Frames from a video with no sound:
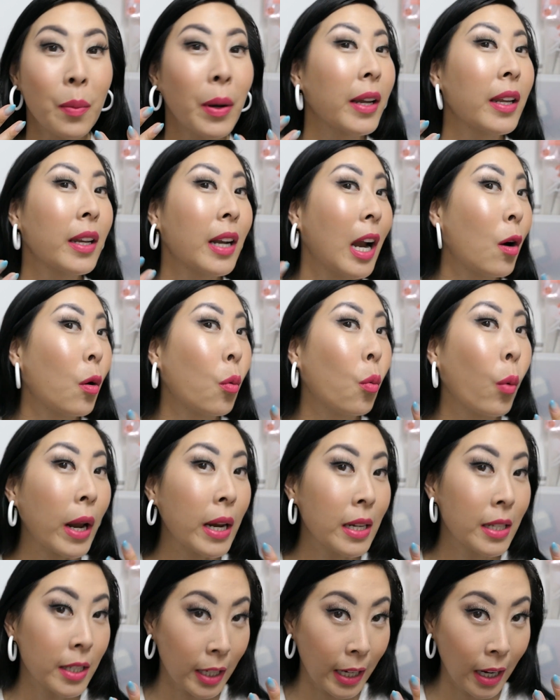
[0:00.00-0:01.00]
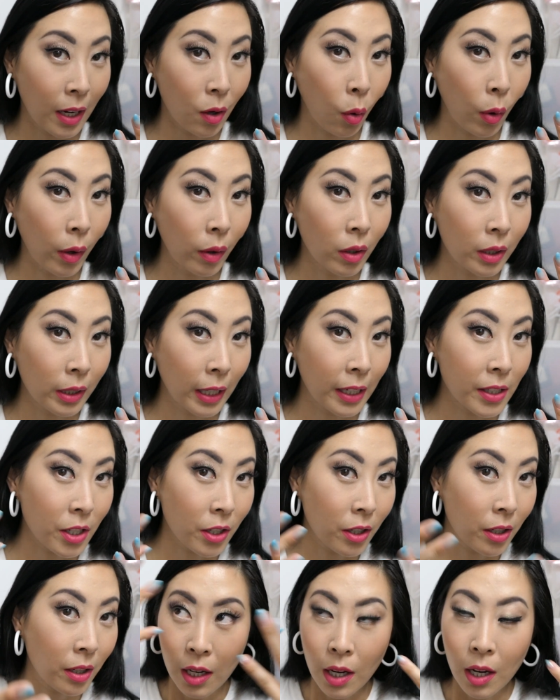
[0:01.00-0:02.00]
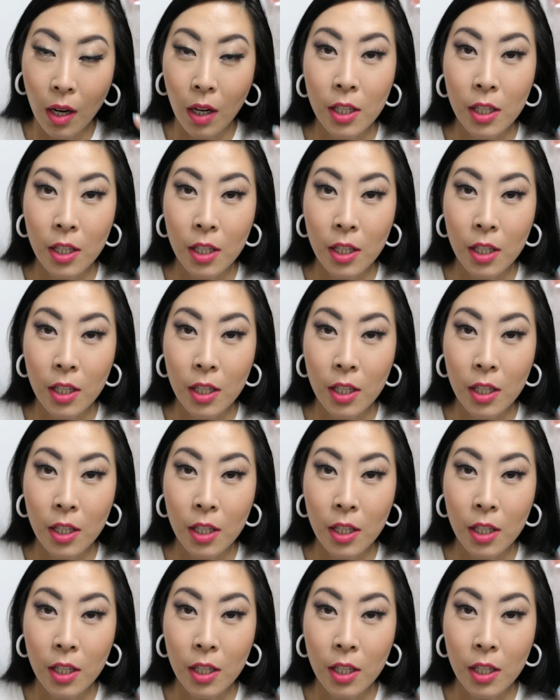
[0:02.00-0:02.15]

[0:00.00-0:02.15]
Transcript: I cannot wait to get oil cleanser,